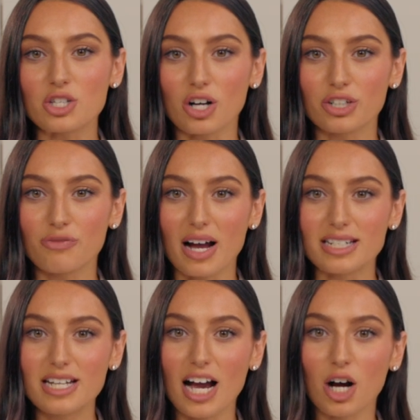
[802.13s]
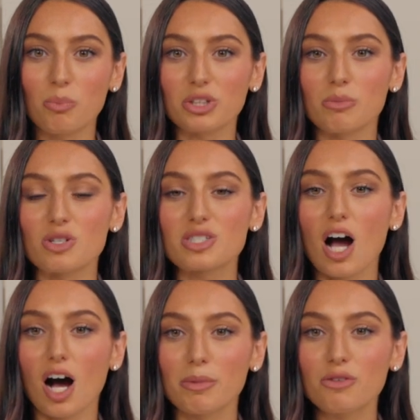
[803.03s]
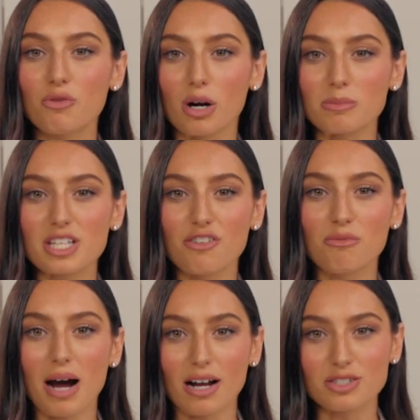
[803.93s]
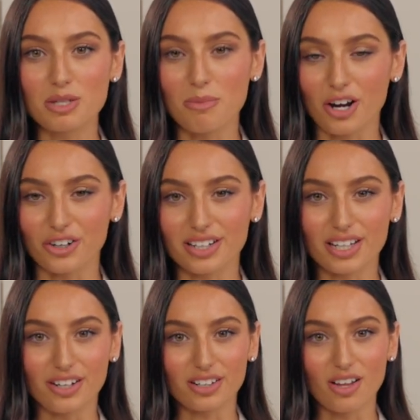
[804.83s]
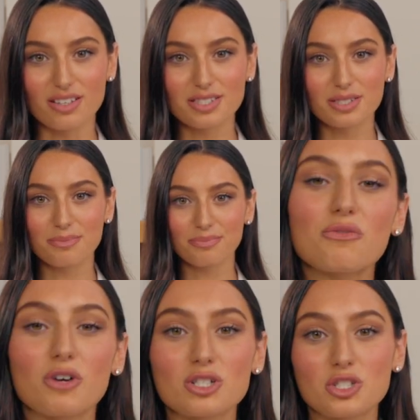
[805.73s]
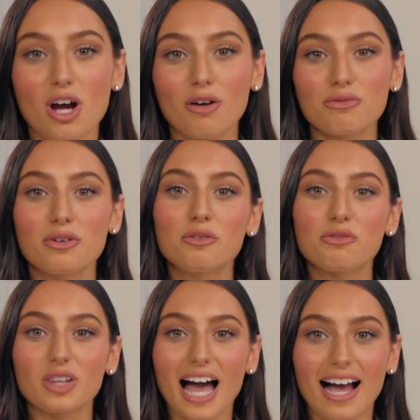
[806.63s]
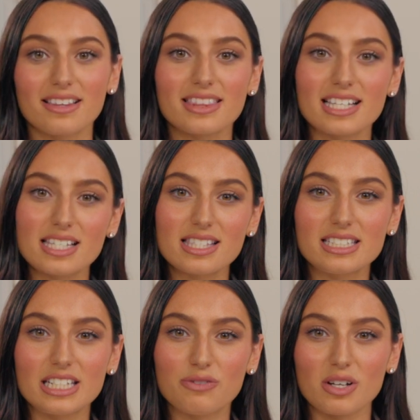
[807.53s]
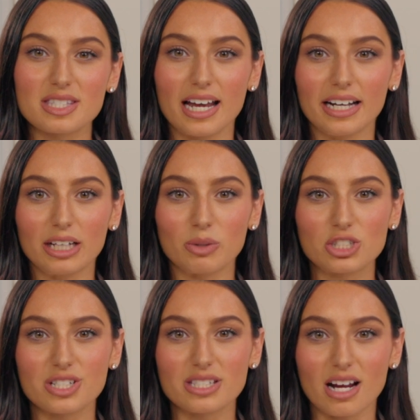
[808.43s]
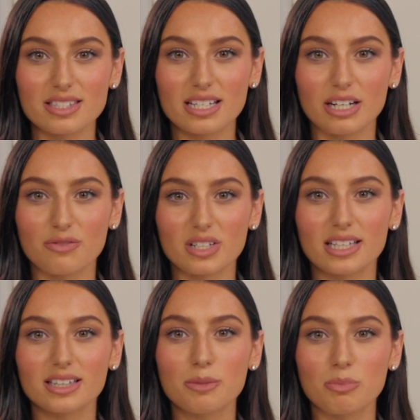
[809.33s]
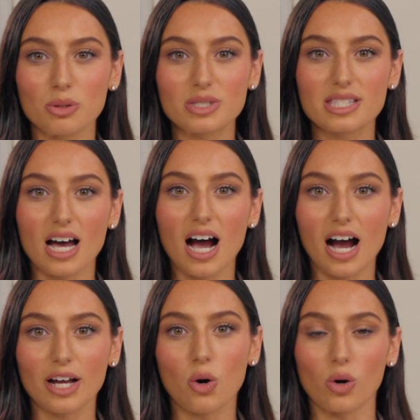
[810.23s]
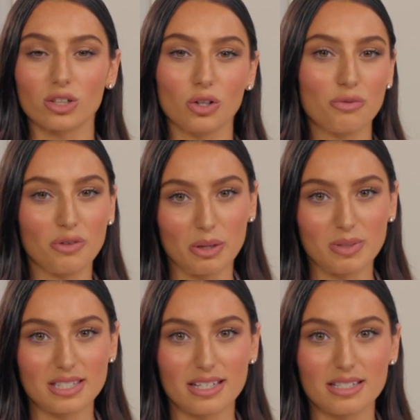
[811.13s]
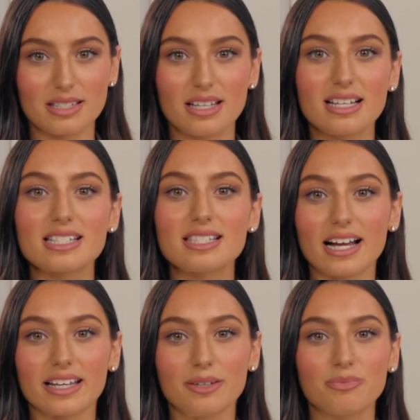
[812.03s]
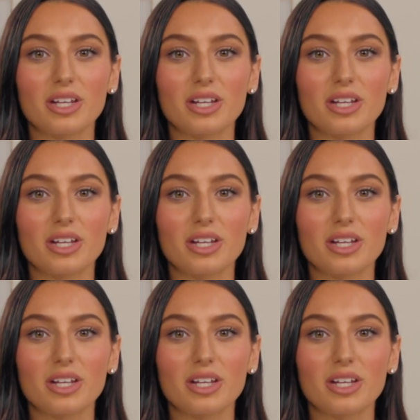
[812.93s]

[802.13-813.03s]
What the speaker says: are defined to help with the most common forms of mild to moderate hearing loss. First off, flat. This is the default setting, which does not significantly boost the high or low frequencies. Second,